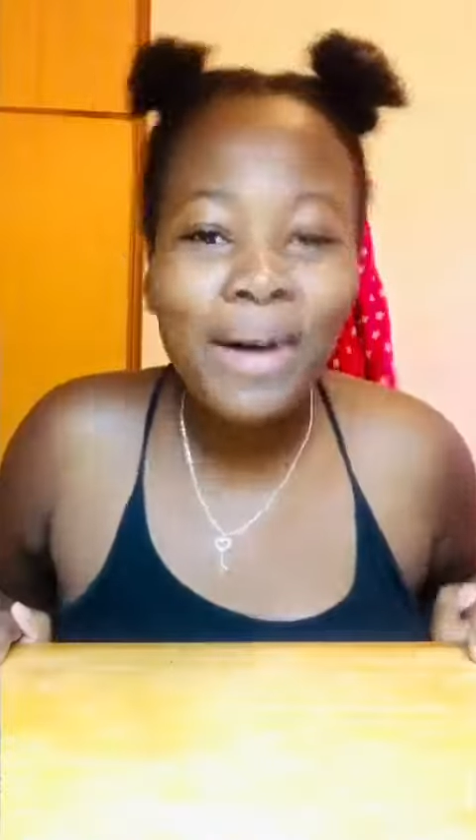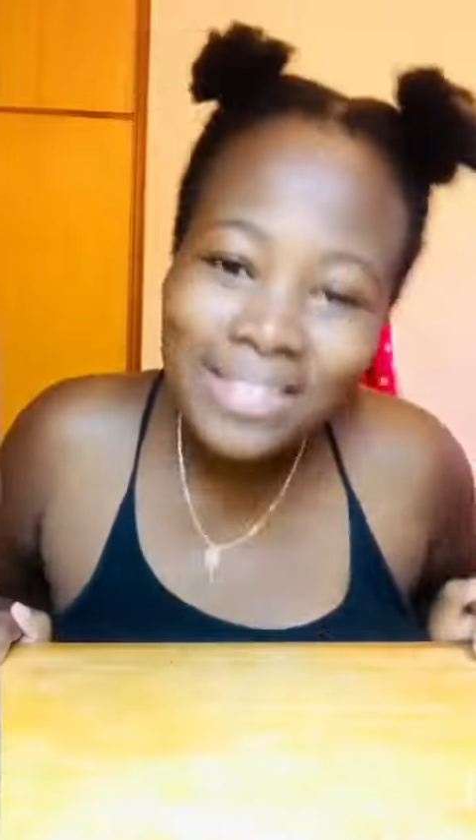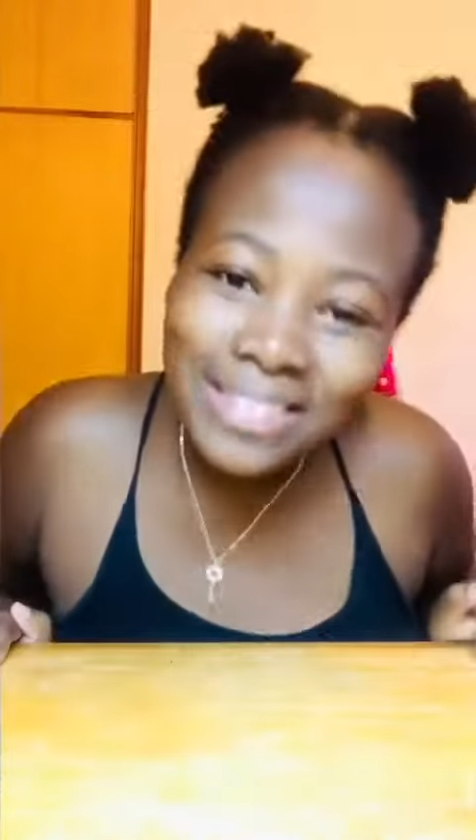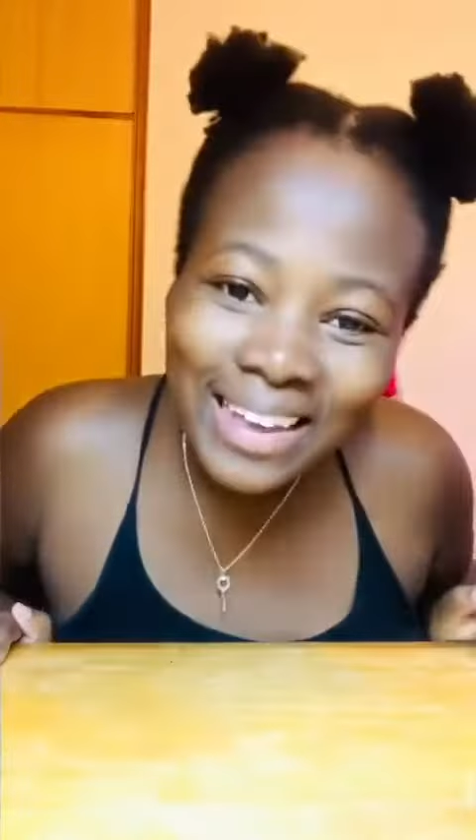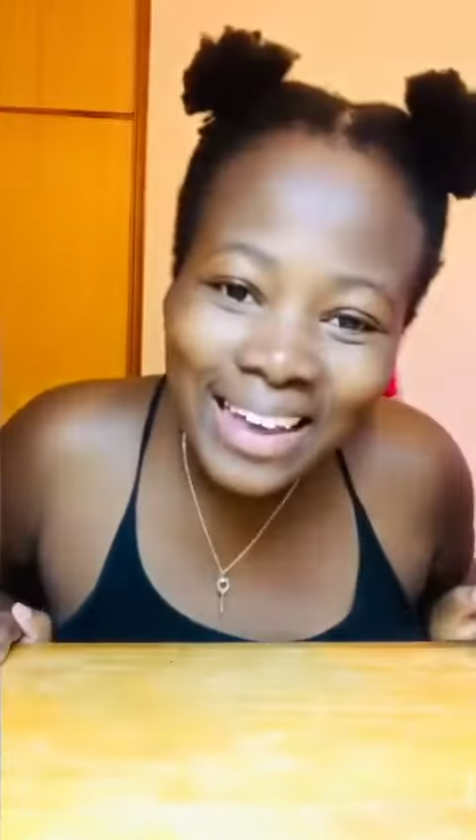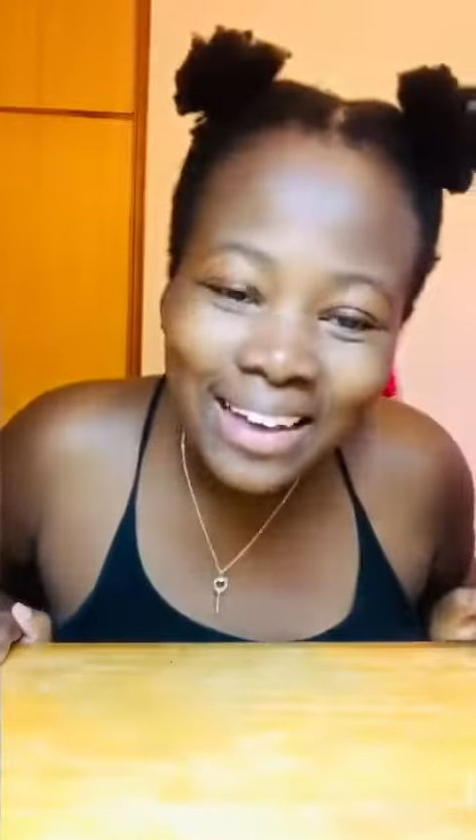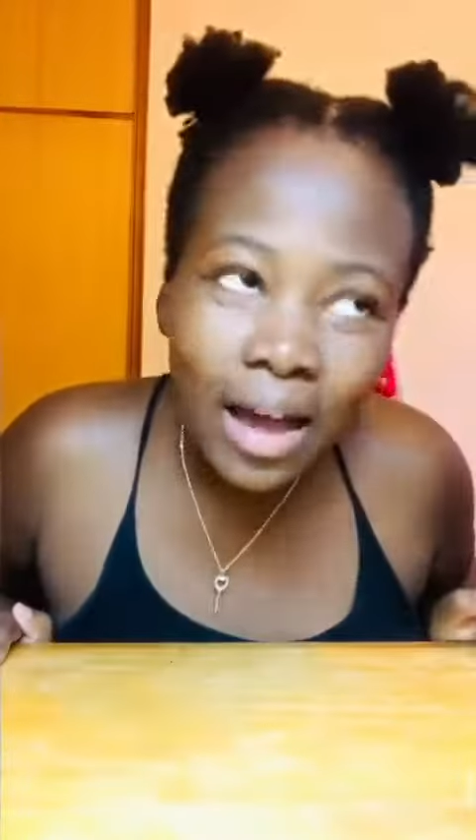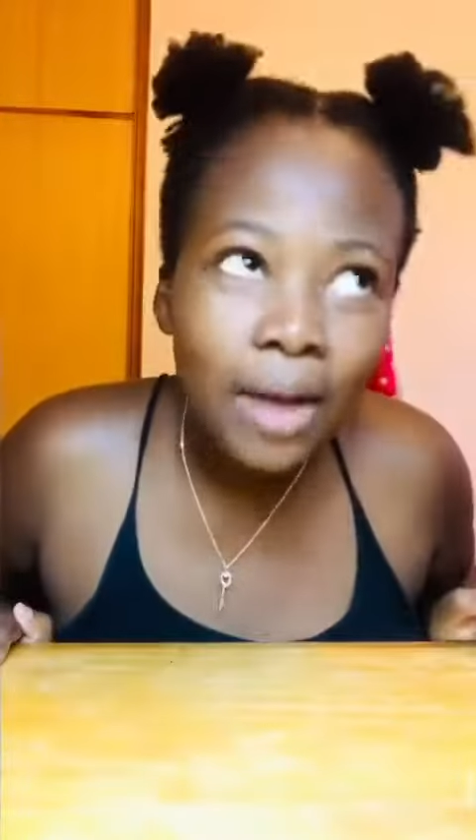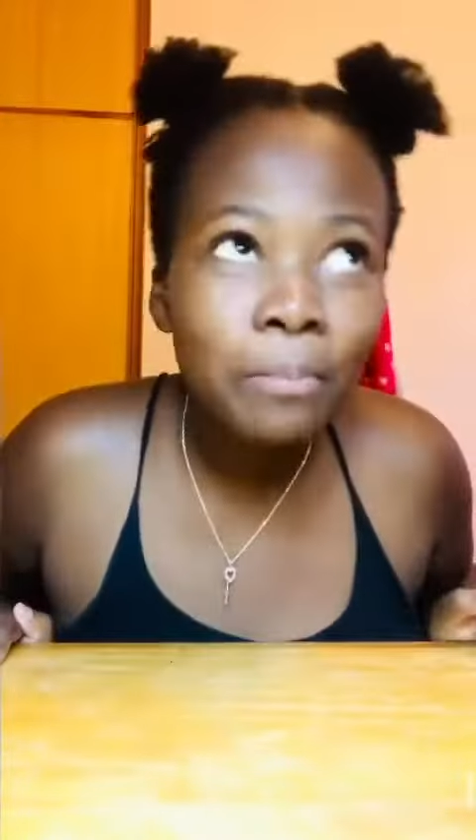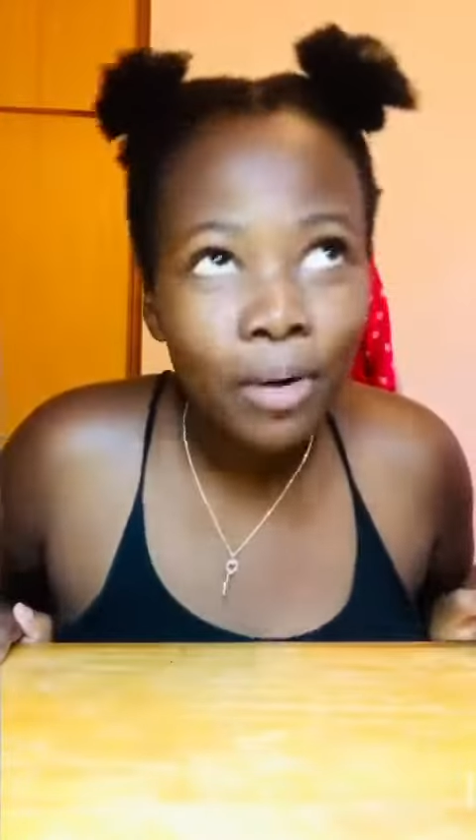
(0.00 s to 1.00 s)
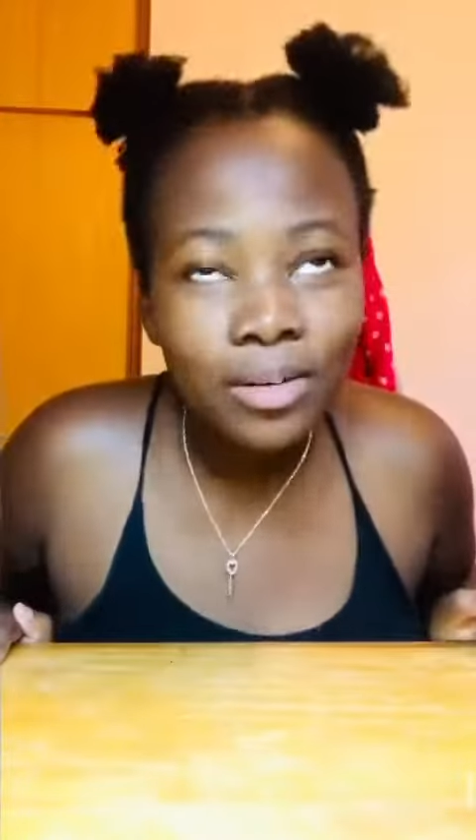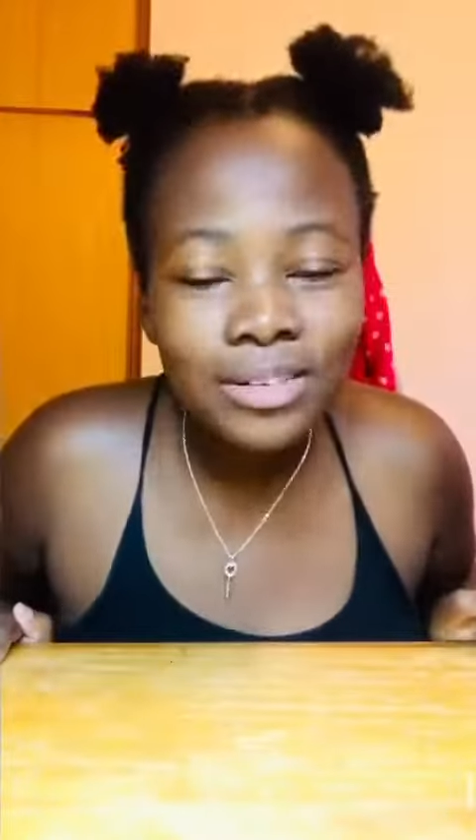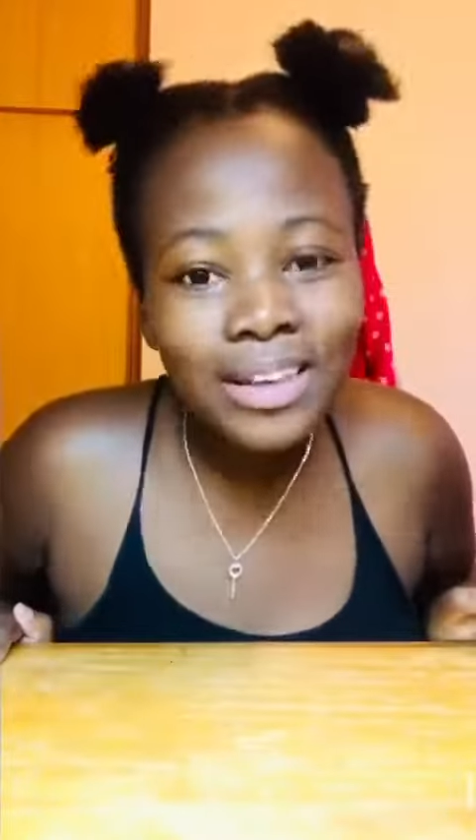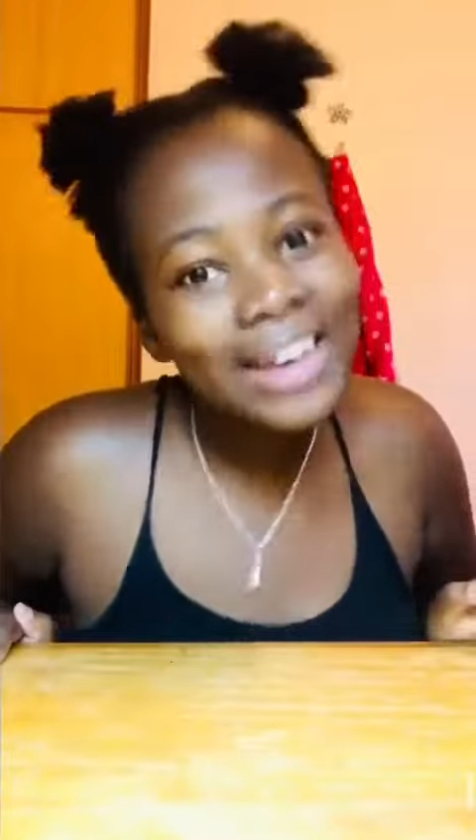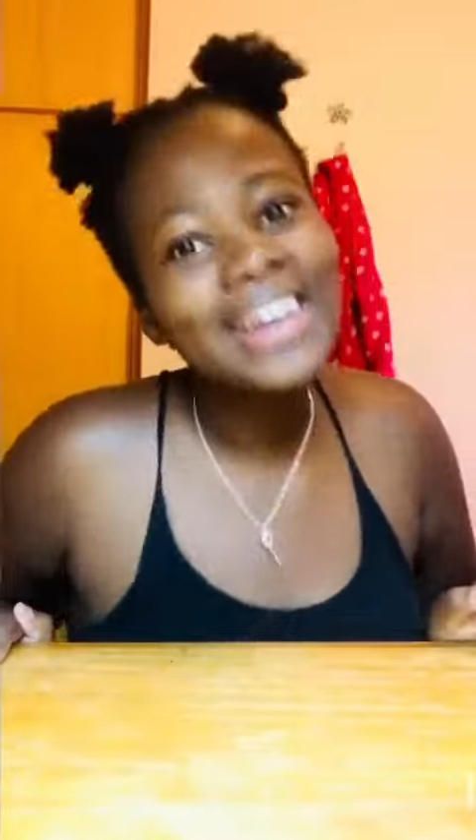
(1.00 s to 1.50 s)

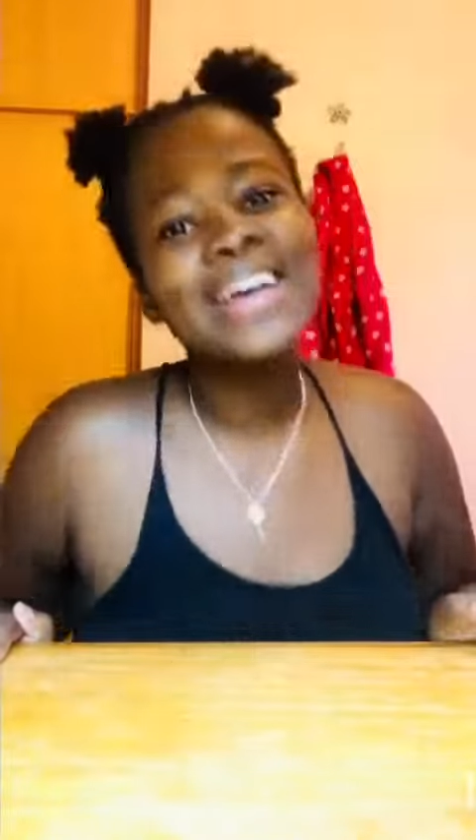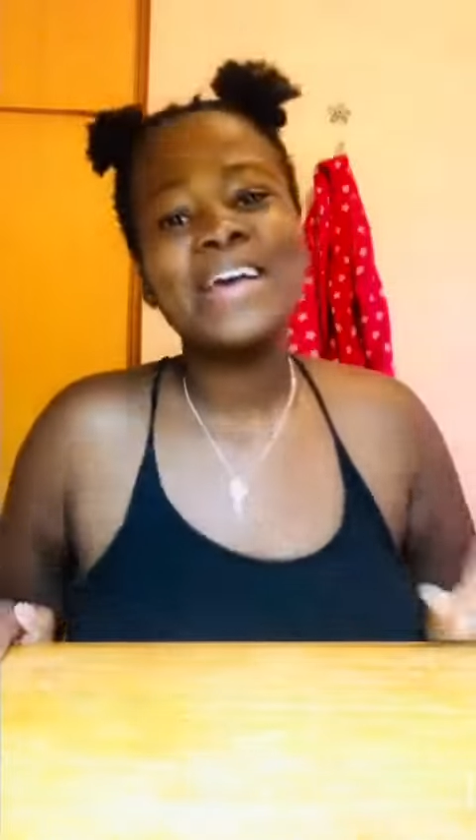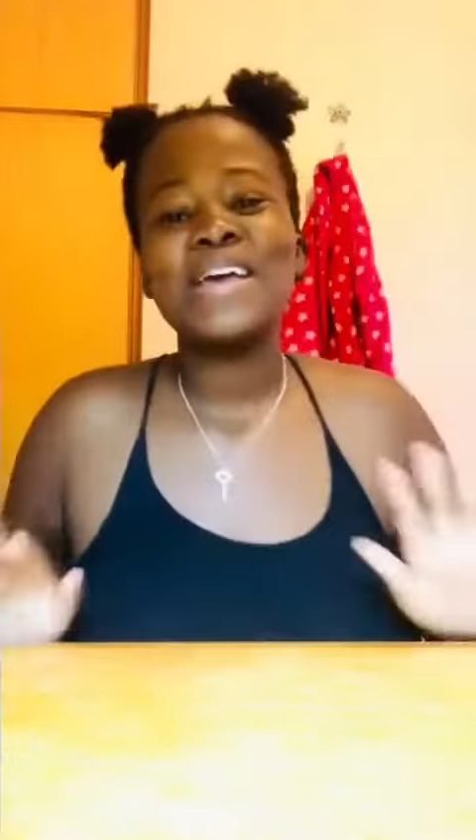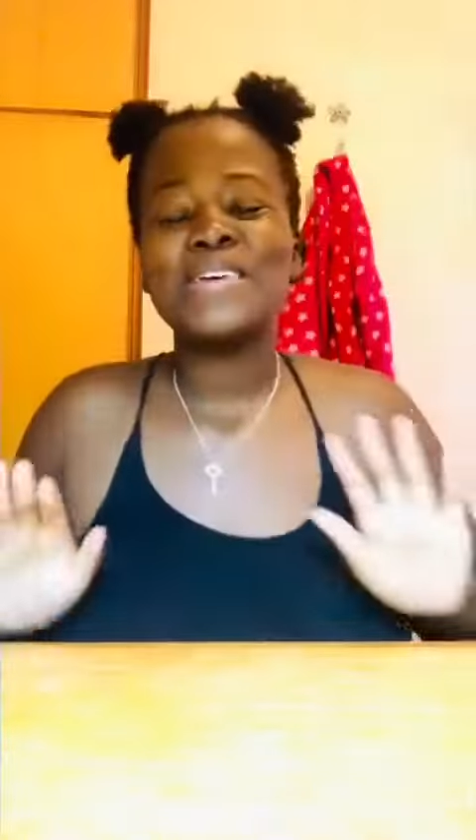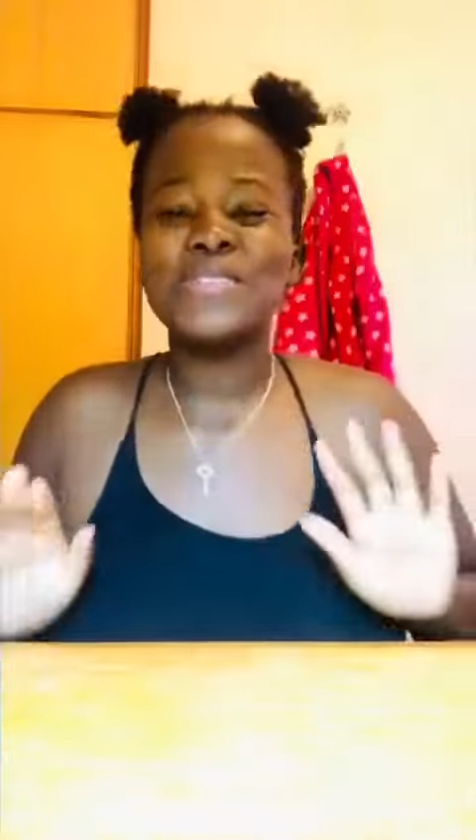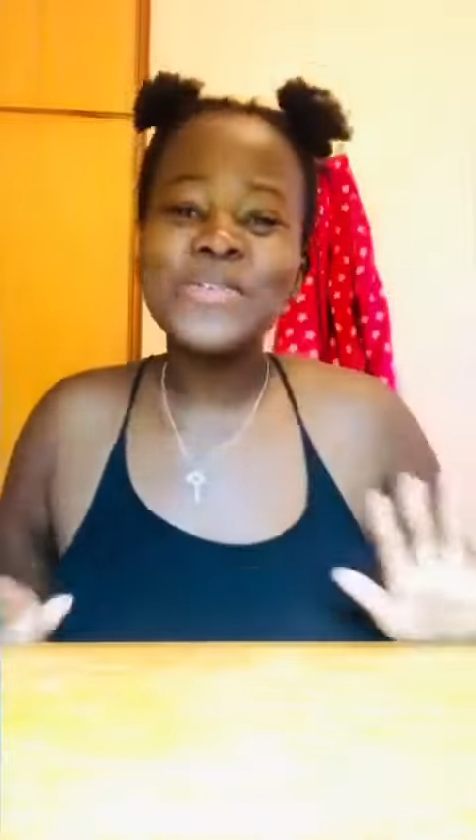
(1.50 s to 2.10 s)
unboxing